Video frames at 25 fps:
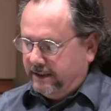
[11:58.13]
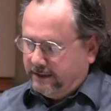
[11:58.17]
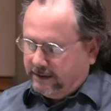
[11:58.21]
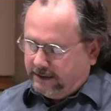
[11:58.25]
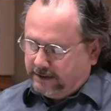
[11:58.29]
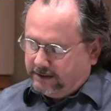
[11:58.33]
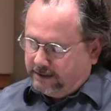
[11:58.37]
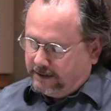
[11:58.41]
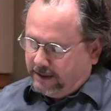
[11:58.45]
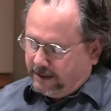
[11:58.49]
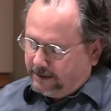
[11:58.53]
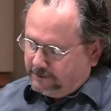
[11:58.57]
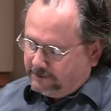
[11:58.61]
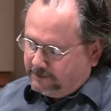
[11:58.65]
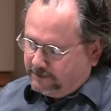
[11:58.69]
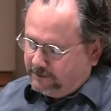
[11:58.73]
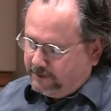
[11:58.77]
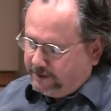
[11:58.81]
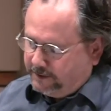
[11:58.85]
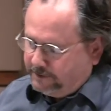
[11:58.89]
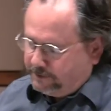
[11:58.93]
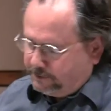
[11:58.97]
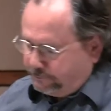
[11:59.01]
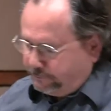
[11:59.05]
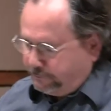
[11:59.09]
And it does
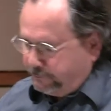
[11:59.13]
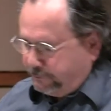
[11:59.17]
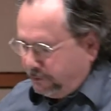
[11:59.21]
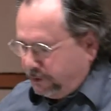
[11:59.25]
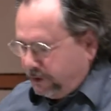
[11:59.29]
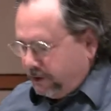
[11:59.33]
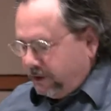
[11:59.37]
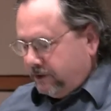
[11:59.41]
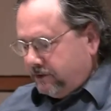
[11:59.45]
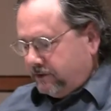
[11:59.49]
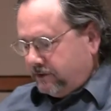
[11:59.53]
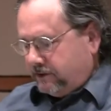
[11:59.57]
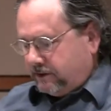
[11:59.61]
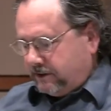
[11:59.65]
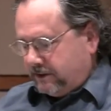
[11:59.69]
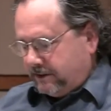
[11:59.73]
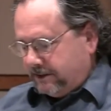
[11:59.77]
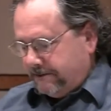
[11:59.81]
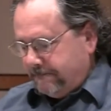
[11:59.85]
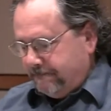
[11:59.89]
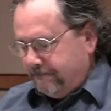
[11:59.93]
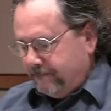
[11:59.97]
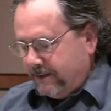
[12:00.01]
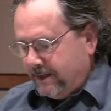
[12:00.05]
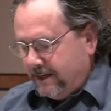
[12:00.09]
this first
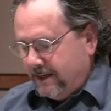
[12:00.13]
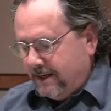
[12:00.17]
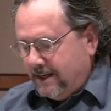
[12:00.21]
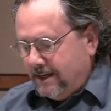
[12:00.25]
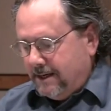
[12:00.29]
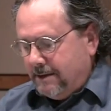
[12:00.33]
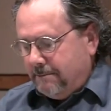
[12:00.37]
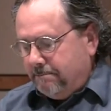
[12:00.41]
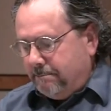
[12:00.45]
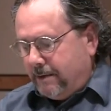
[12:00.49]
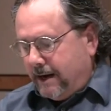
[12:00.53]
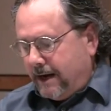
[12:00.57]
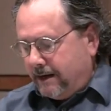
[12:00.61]
by